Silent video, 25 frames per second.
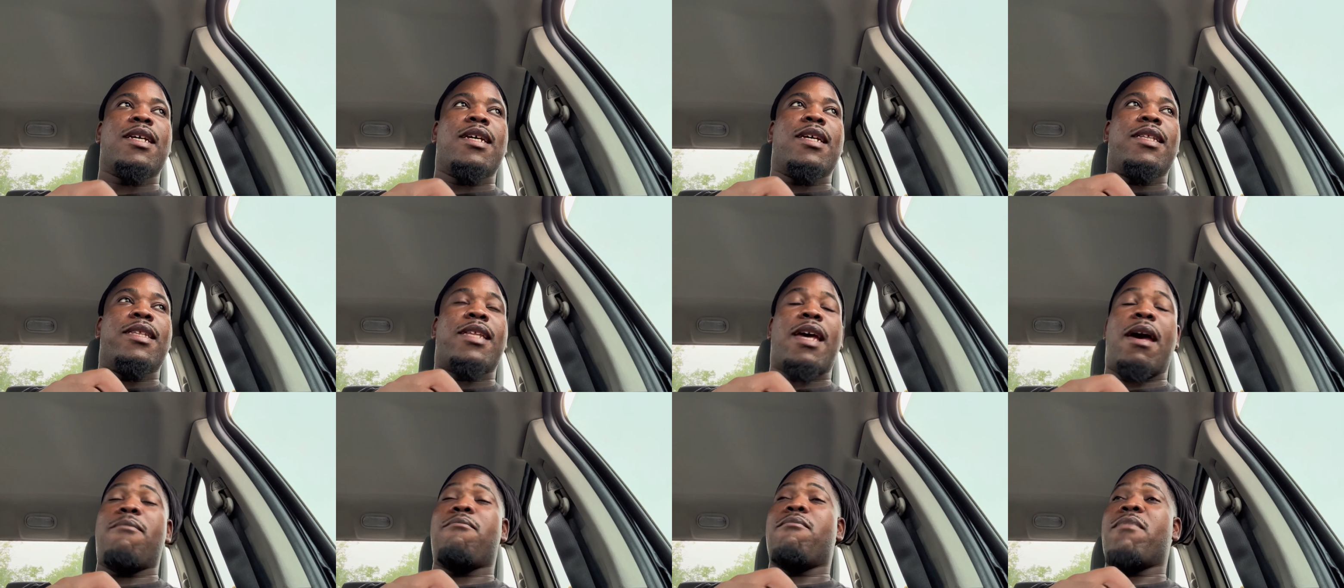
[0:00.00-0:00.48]

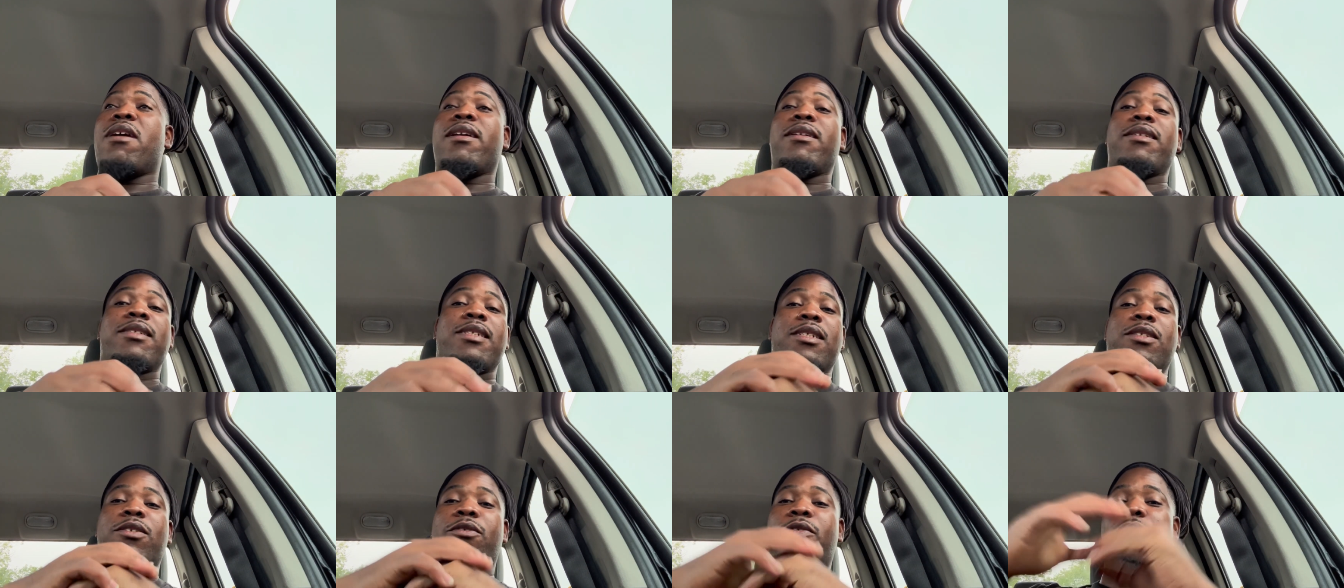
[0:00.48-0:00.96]
that
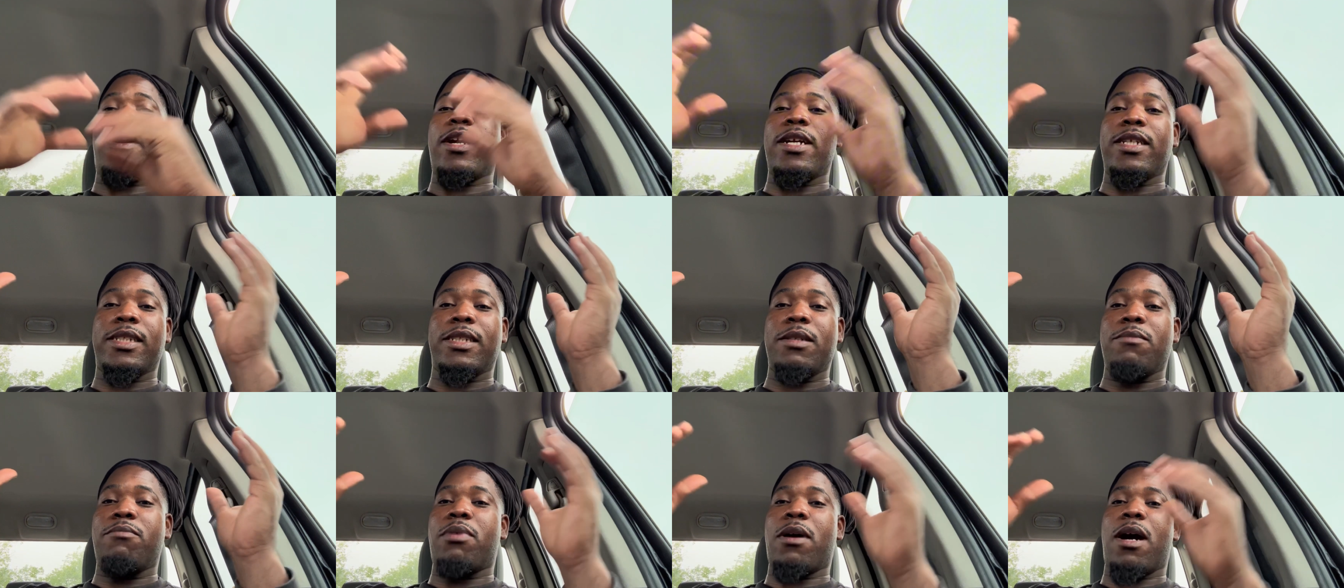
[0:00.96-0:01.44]
makes
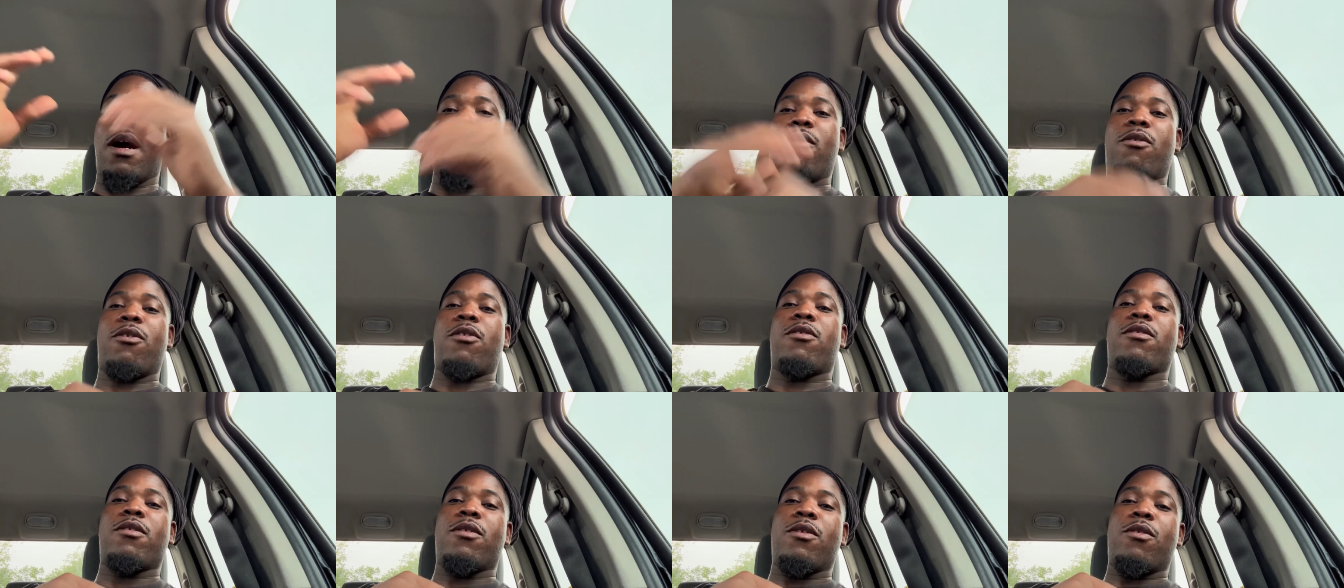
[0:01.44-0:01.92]
crazy power
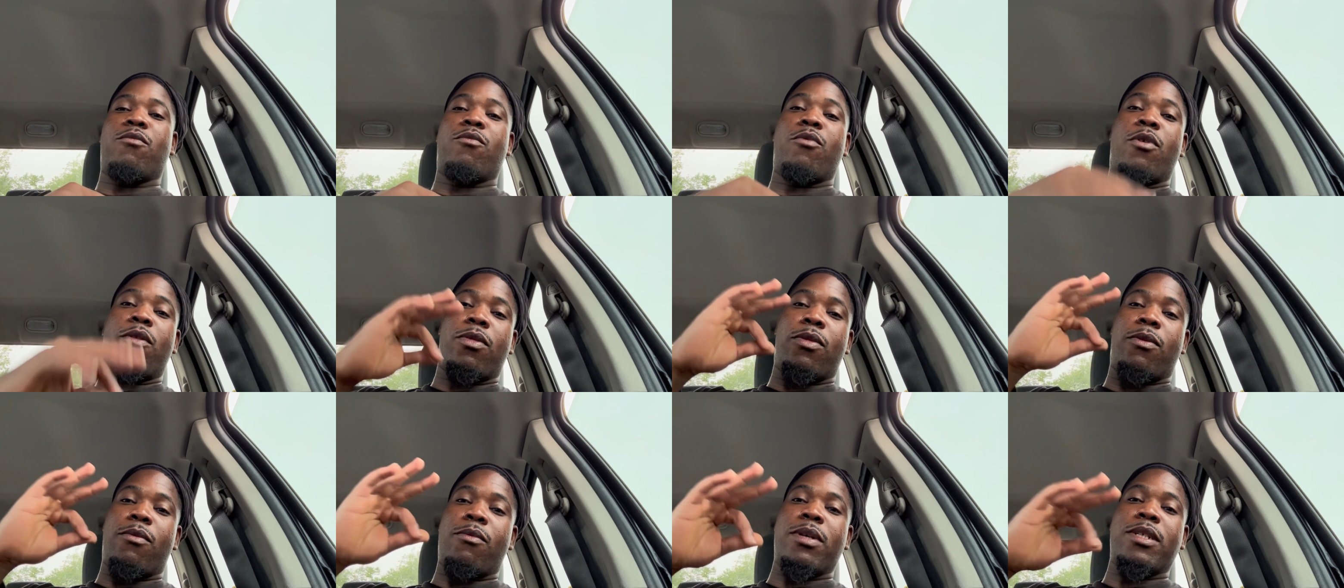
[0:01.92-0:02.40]
with
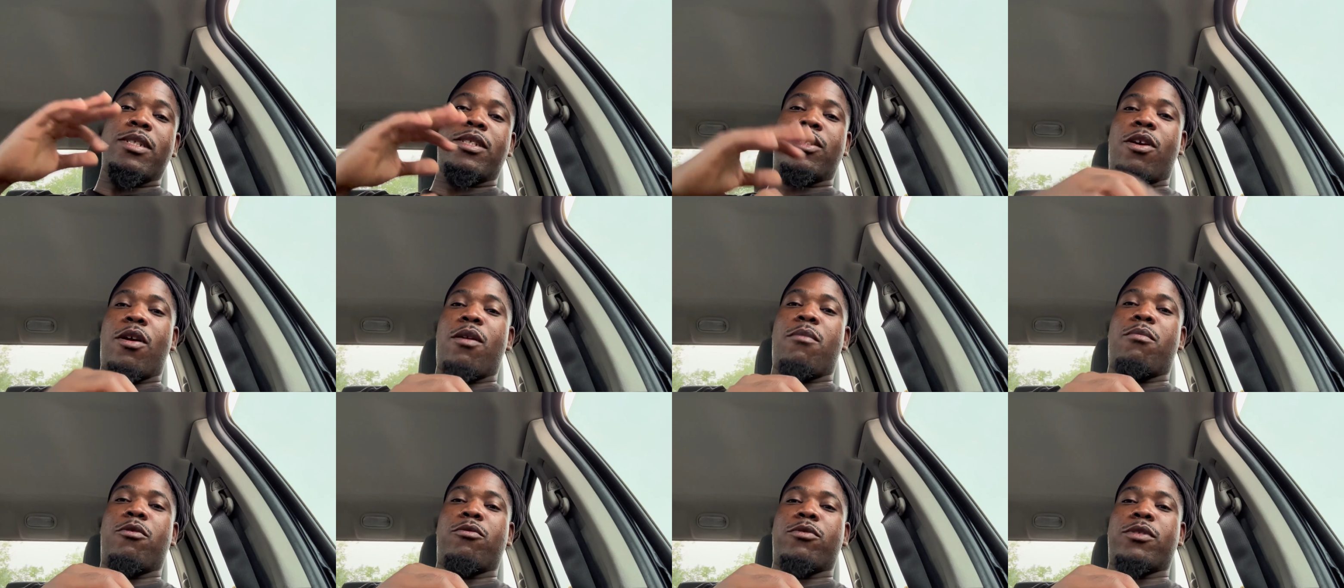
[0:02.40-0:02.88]
3
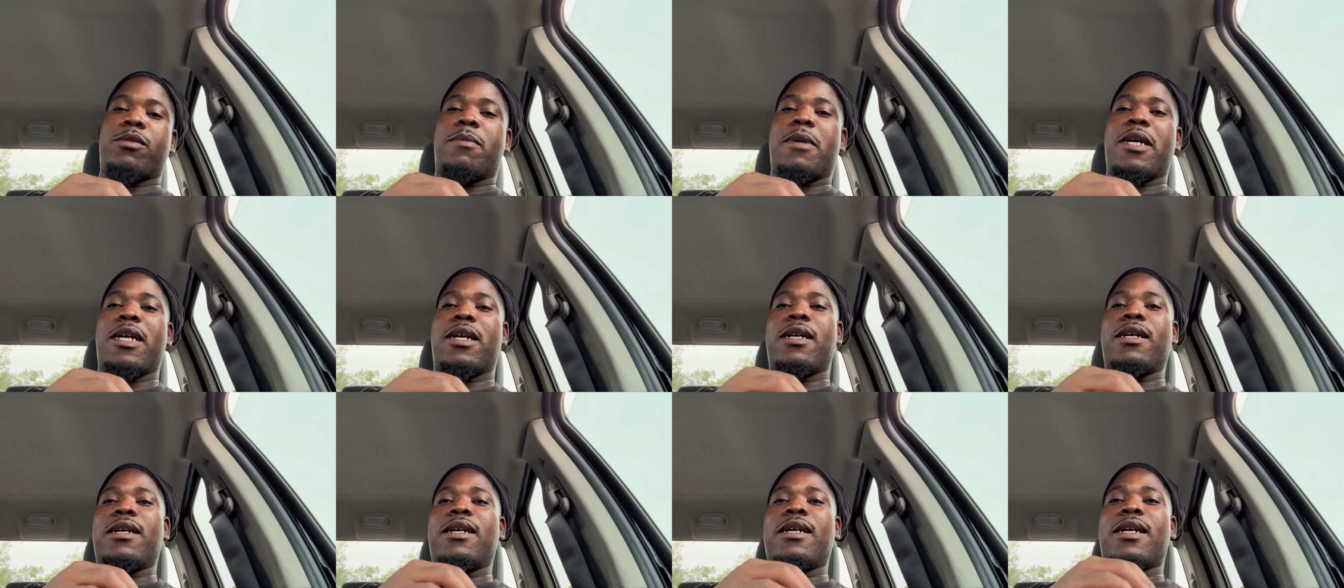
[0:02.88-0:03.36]
turbos, man.